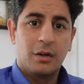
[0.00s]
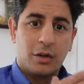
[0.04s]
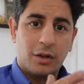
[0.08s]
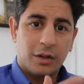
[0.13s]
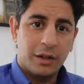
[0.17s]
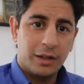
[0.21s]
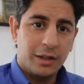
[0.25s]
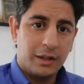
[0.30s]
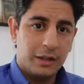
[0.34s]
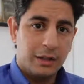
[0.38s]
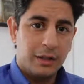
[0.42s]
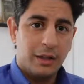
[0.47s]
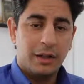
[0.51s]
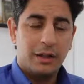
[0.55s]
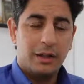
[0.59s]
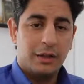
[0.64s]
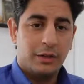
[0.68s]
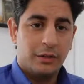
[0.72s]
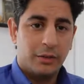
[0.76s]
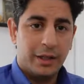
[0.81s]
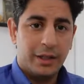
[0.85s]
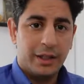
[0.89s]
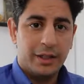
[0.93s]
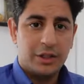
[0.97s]
not in a
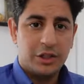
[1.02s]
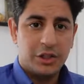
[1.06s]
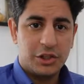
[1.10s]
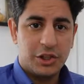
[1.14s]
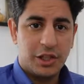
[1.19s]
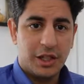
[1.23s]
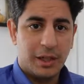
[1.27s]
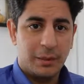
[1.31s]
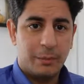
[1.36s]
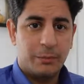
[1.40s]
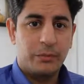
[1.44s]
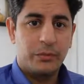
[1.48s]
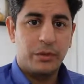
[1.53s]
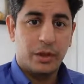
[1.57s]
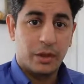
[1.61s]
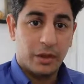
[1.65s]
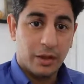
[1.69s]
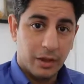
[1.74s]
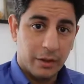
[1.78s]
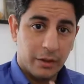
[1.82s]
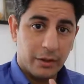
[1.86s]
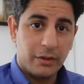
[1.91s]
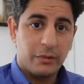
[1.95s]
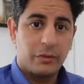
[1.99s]
great shape, the
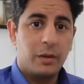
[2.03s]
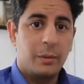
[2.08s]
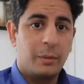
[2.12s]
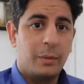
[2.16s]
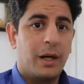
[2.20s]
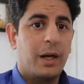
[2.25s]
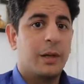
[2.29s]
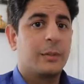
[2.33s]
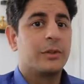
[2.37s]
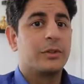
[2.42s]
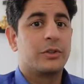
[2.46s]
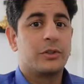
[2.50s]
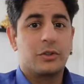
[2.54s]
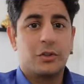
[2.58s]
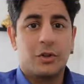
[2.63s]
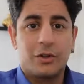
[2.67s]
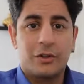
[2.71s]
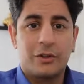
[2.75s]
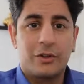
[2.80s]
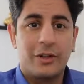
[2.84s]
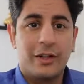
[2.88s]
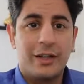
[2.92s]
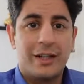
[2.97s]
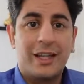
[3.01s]
color of the palm is
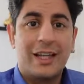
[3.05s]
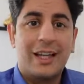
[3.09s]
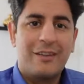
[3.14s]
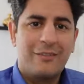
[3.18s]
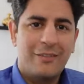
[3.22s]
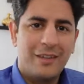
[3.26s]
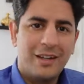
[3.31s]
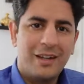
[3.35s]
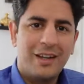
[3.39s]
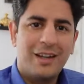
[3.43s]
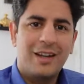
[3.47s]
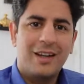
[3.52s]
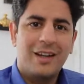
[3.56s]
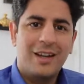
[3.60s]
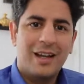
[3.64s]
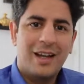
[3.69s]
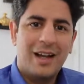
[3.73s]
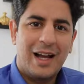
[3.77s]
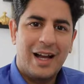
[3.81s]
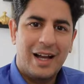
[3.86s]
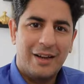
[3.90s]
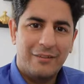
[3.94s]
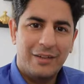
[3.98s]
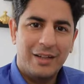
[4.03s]
not great, even
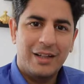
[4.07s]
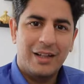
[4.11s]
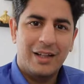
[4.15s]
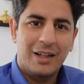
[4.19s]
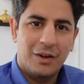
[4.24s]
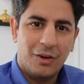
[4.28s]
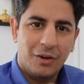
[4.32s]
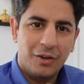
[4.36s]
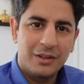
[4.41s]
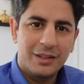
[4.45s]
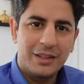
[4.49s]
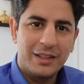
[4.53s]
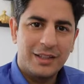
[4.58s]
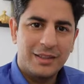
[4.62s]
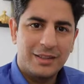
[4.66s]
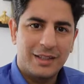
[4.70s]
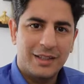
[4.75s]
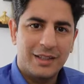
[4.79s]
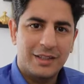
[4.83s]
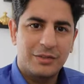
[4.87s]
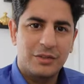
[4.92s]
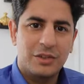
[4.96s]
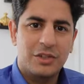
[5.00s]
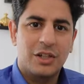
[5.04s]
having all these
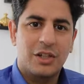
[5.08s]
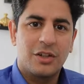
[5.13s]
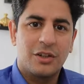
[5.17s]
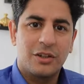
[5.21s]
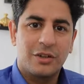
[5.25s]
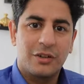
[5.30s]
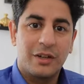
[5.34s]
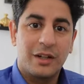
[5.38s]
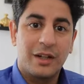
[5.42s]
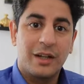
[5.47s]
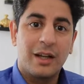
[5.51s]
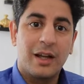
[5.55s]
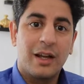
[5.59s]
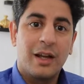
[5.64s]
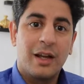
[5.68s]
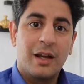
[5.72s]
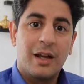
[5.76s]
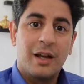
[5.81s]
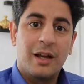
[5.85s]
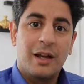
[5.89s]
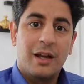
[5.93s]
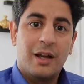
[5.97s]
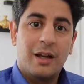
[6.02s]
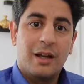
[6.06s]
things which are not great,
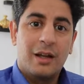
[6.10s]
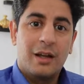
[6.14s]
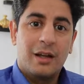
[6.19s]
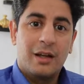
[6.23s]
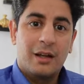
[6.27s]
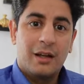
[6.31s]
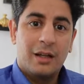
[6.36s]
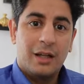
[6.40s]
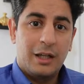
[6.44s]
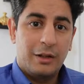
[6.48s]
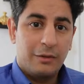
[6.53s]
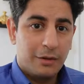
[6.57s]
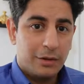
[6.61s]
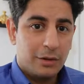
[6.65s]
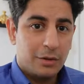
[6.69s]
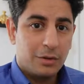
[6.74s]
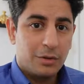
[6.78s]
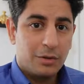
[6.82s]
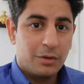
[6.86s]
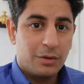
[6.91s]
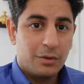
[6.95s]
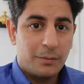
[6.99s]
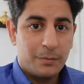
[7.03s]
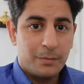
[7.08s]
even
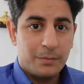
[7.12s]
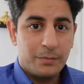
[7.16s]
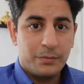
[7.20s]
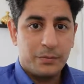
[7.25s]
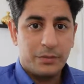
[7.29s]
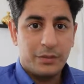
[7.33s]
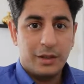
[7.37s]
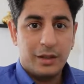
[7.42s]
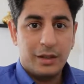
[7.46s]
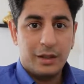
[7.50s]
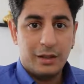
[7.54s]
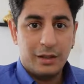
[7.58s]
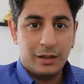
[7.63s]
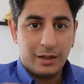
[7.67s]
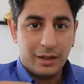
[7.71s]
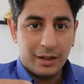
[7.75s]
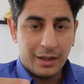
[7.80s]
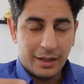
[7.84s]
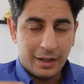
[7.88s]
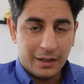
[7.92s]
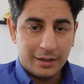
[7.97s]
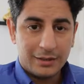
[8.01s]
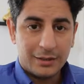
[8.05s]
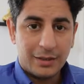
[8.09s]
though
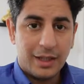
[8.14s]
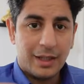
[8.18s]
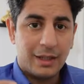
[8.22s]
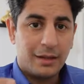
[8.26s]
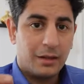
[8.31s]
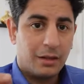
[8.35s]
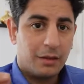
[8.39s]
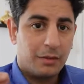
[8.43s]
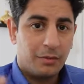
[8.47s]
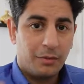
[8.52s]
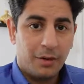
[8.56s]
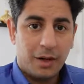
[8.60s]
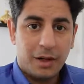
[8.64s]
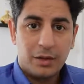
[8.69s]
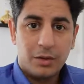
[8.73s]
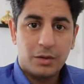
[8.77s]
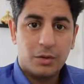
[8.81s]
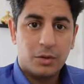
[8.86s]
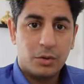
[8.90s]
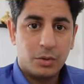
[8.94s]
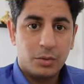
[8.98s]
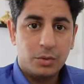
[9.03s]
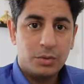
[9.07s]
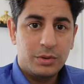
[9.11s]
there is like a one
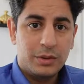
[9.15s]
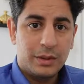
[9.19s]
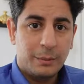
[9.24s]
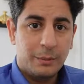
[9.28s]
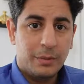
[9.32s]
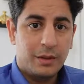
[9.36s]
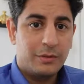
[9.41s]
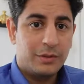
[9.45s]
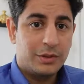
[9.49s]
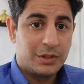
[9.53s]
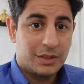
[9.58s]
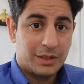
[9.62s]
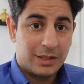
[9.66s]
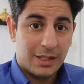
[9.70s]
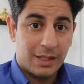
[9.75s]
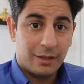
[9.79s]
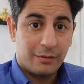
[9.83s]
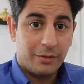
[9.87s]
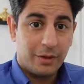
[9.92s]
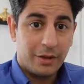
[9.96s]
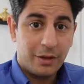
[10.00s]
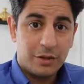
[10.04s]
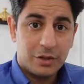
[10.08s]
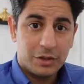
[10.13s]
or two symbol which is
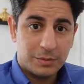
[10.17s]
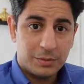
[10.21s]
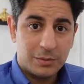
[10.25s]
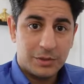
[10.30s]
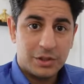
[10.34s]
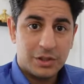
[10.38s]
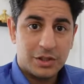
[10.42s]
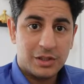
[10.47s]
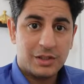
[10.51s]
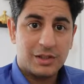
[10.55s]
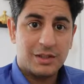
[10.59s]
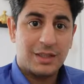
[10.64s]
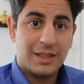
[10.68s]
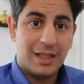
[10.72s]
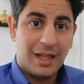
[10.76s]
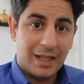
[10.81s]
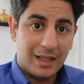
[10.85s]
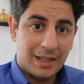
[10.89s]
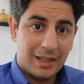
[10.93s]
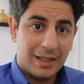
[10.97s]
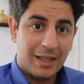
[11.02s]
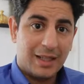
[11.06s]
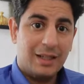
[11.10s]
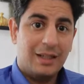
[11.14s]
like very auspicious,
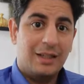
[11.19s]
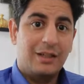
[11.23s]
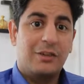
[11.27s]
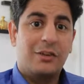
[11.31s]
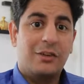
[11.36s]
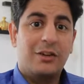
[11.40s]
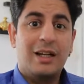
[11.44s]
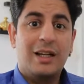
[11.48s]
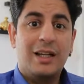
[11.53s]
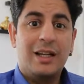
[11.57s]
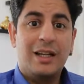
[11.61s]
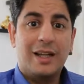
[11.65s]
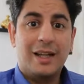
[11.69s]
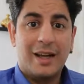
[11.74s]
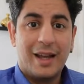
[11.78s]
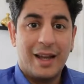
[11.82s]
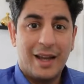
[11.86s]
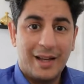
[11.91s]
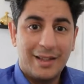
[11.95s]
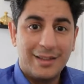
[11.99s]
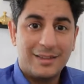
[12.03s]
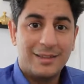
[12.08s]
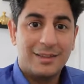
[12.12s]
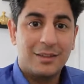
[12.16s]
that can really
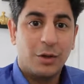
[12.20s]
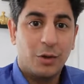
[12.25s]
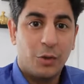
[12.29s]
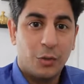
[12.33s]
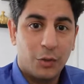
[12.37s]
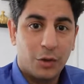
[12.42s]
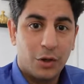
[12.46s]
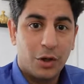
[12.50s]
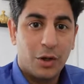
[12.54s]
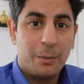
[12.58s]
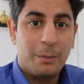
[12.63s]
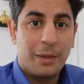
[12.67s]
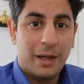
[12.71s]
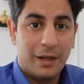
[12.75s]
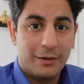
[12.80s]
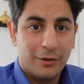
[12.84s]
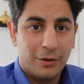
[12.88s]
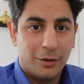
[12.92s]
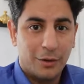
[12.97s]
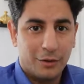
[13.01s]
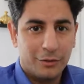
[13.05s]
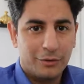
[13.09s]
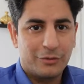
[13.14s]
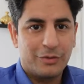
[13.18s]
enhance the overall
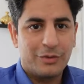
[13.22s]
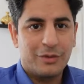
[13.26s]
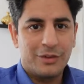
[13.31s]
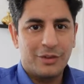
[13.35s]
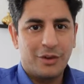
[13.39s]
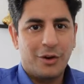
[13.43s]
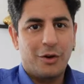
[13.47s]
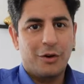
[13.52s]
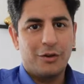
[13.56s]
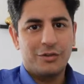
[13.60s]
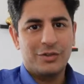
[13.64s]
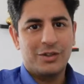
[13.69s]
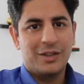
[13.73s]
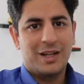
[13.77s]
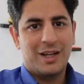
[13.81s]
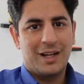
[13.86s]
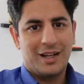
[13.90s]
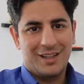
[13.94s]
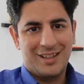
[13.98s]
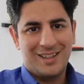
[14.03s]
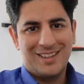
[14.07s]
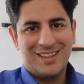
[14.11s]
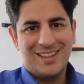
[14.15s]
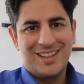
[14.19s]
power of the
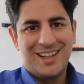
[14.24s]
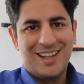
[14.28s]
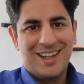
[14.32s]
hand.